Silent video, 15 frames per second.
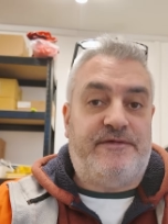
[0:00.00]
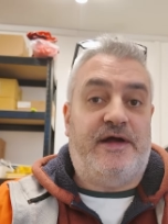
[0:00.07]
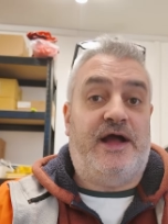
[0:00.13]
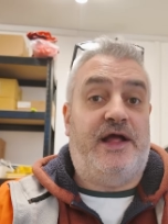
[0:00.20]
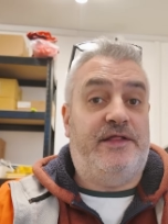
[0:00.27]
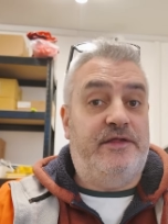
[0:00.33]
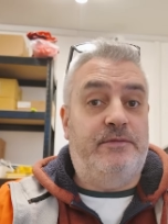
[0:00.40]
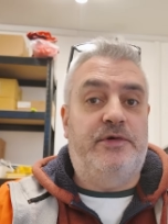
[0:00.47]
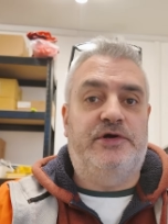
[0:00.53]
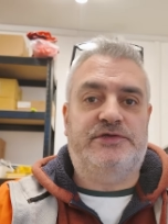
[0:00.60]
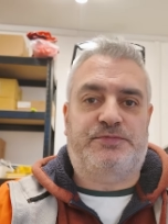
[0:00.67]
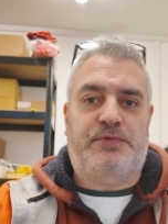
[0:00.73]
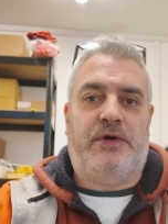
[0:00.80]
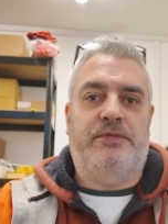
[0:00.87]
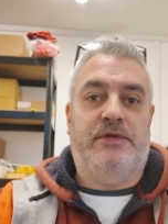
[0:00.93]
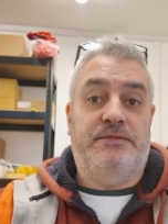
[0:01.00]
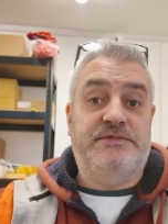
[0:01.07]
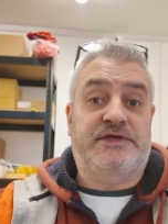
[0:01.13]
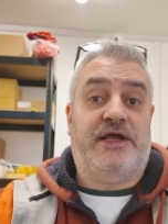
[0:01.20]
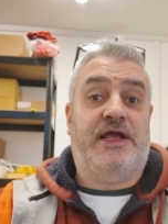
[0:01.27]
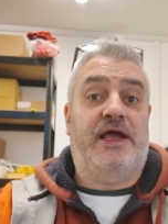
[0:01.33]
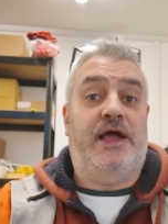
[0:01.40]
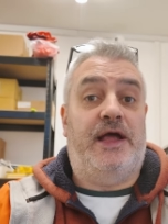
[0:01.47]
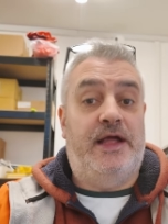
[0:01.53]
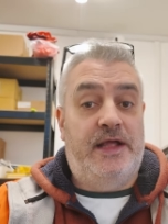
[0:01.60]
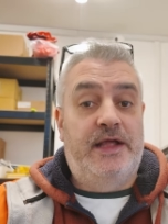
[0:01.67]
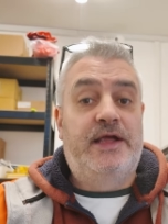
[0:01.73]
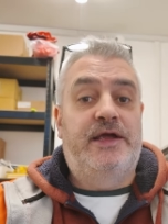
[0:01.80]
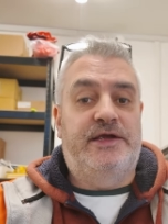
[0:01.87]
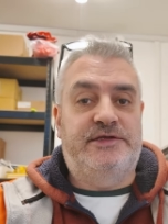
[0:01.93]
find the most problems I get
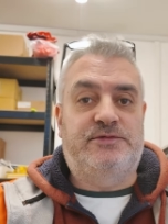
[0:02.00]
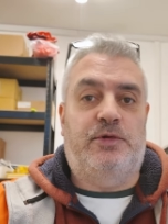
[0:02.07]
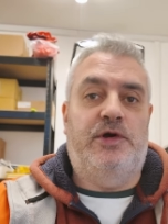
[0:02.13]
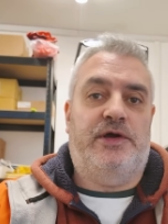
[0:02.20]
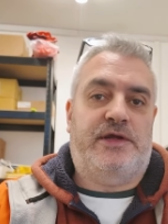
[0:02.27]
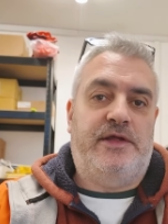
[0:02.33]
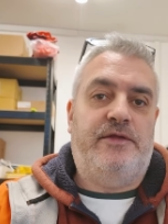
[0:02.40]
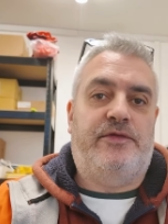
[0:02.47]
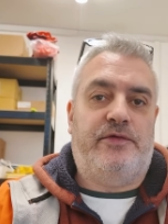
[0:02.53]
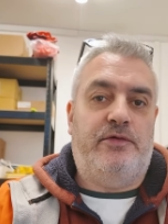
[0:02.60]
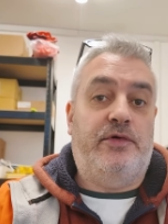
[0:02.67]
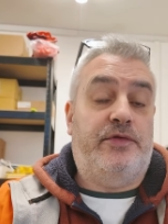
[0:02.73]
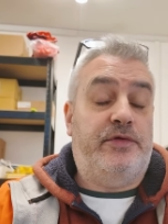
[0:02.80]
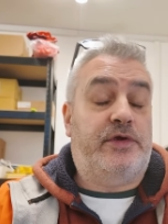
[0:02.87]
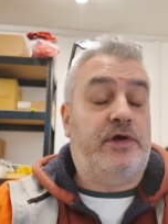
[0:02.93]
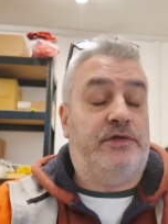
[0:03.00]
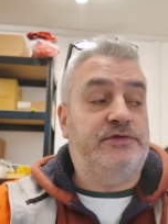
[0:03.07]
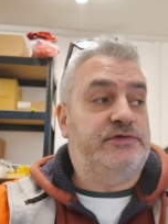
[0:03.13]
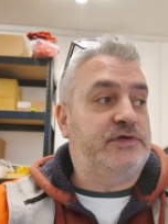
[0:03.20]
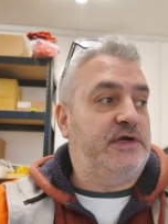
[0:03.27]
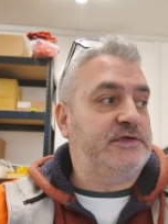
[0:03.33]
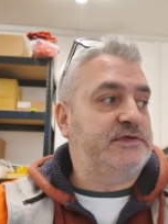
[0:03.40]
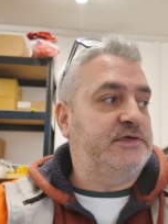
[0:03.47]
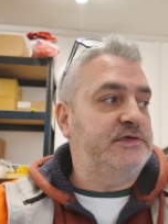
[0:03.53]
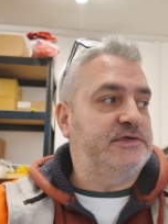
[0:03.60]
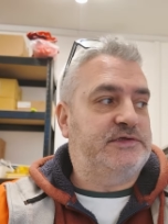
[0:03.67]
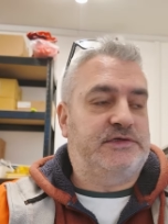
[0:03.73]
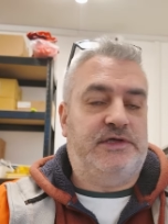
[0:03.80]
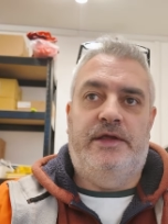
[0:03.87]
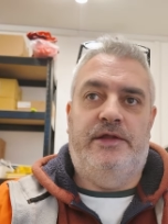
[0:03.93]
is working through other
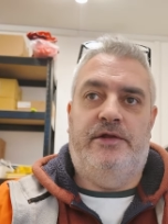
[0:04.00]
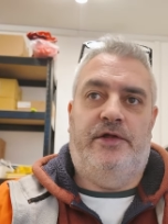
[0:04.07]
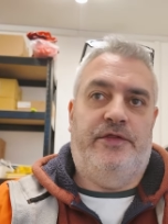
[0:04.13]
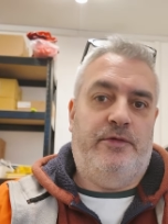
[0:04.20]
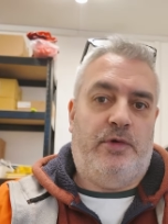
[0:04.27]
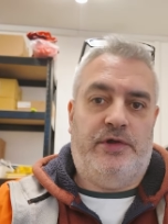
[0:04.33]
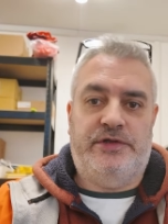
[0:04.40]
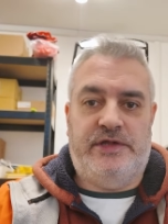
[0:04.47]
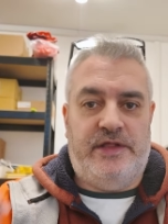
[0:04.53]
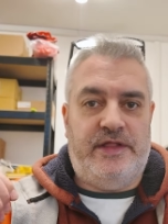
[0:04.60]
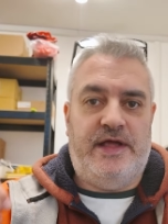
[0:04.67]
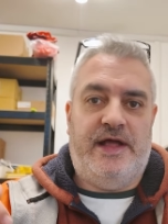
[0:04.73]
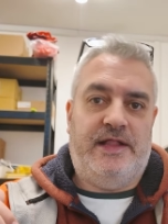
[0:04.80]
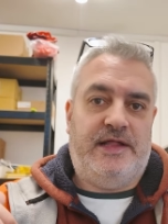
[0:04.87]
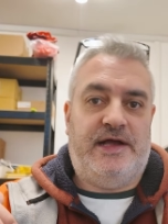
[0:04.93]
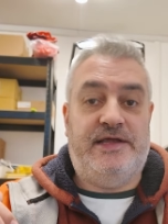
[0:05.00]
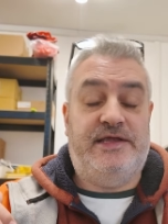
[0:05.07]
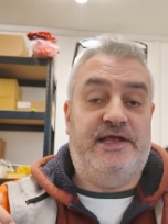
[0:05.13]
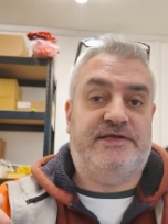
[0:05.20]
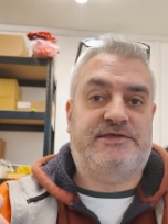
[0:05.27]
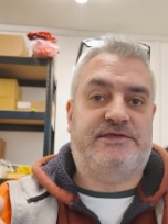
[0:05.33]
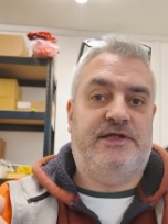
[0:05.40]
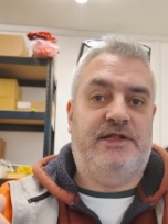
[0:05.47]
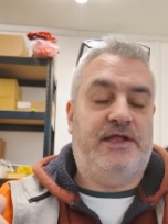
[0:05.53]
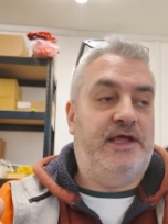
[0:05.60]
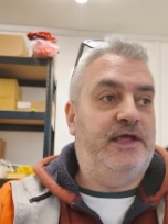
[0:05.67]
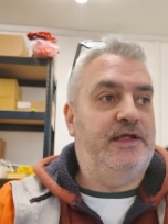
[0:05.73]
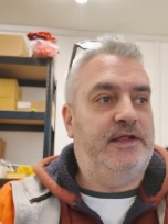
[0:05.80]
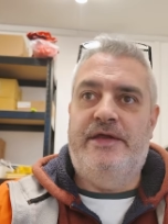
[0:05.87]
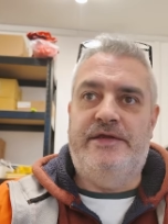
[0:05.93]
contractors. You know, they want you there like
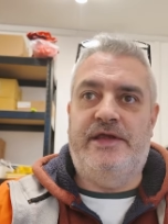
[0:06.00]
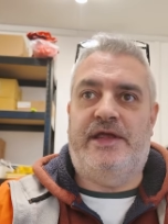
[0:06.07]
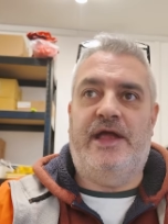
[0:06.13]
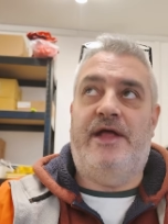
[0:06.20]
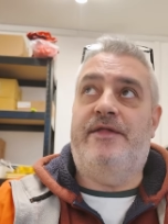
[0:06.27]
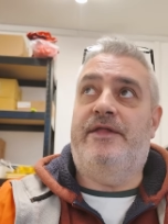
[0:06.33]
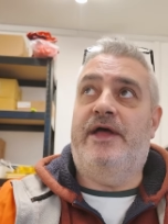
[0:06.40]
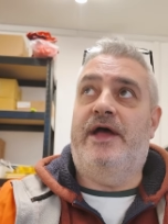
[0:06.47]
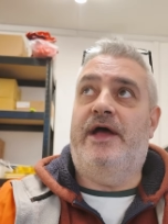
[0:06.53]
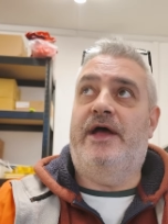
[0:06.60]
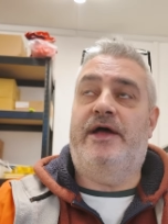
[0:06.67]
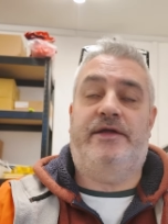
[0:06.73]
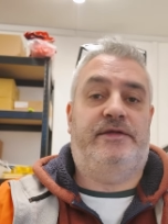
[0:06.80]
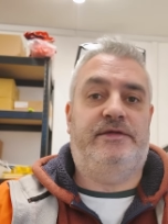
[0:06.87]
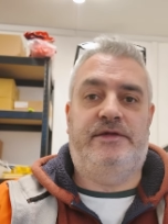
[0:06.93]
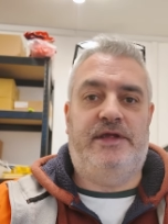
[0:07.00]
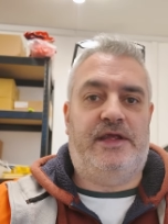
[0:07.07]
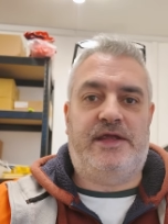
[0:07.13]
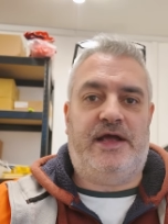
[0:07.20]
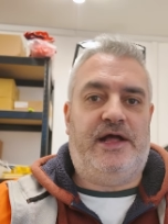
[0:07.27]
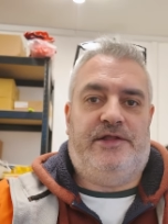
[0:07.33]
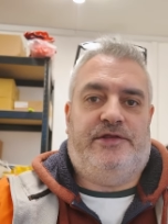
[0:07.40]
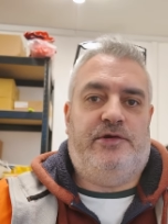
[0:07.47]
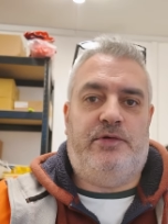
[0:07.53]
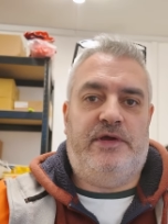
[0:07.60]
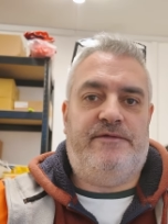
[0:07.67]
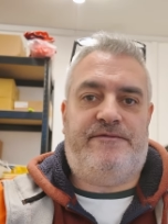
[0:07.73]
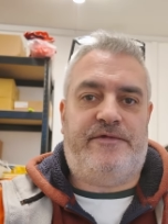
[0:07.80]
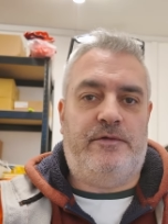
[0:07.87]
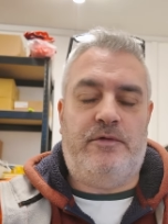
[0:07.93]
yesterday. You get there, you can't do
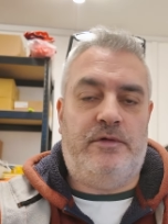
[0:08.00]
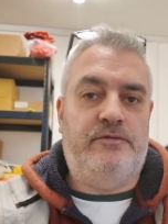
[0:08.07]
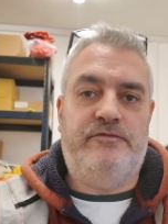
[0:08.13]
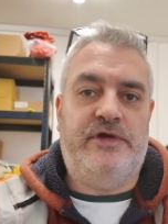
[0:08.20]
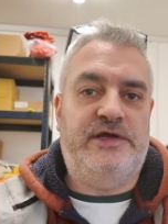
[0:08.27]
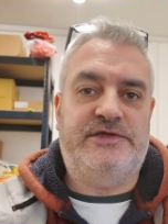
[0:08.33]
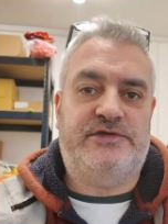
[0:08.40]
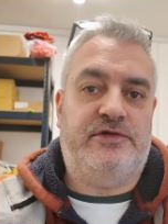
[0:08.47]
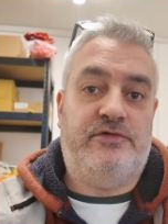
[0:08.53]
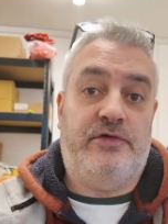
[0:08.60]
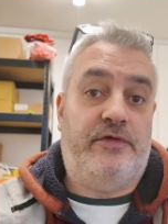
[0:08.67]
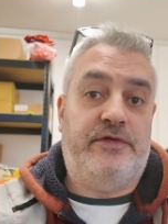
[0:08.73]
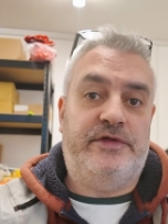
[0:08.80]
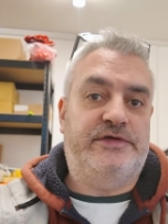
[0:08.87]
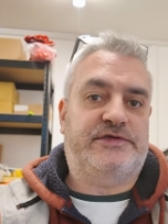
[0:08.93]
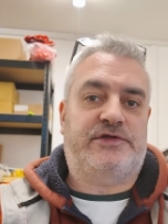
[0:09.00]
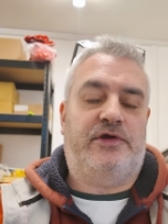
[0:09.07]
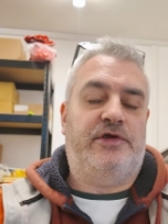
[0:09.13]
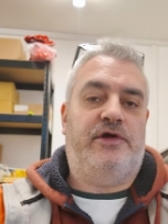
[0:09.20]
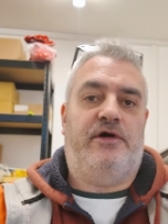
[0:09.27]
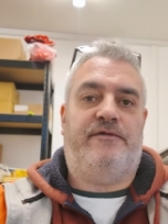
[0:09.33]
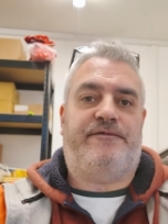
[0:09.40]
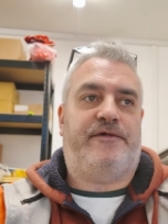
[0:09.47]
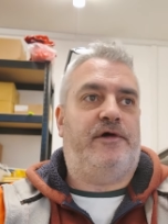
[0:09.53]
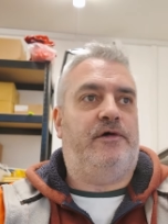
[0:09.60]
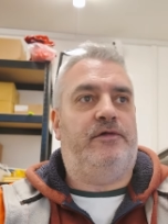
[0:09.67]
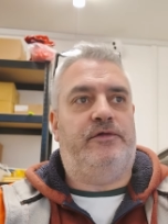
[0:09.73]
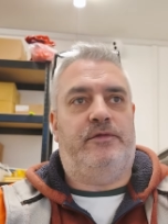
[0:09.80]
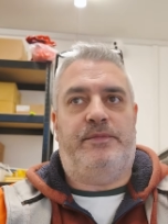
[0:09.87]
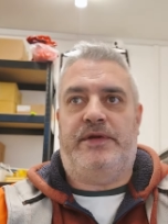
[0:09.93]
it for one reason or another that's not your
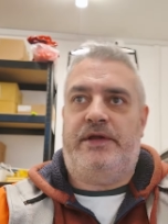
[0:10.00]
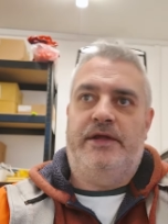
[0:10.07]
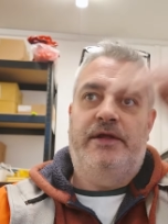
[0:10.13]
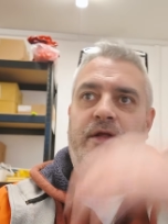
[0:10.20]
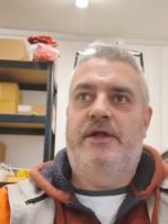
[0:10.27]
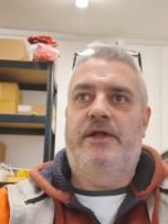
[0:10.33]
fault. There'll be